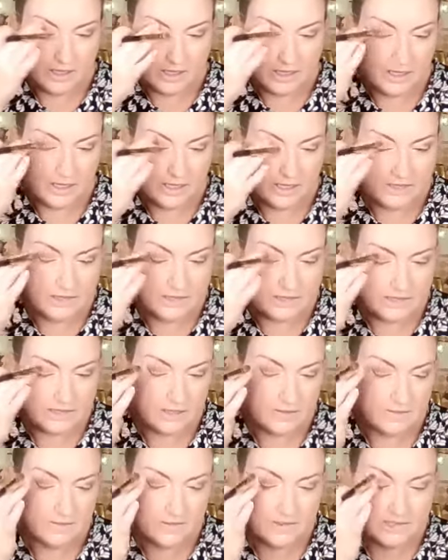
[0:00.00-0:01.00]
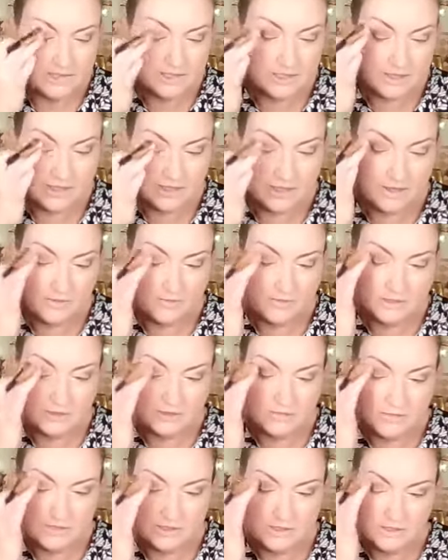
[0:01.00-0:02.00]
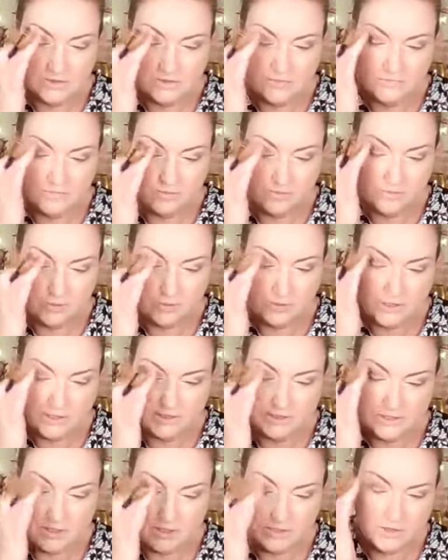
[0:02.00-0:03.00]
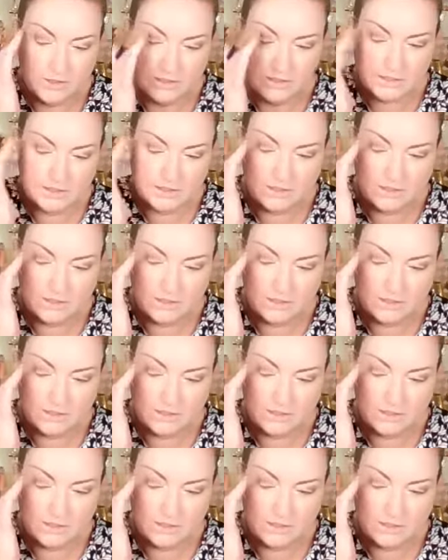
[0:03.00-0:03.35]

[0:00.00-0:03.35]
and things like that, which really sort of brought out the oddities.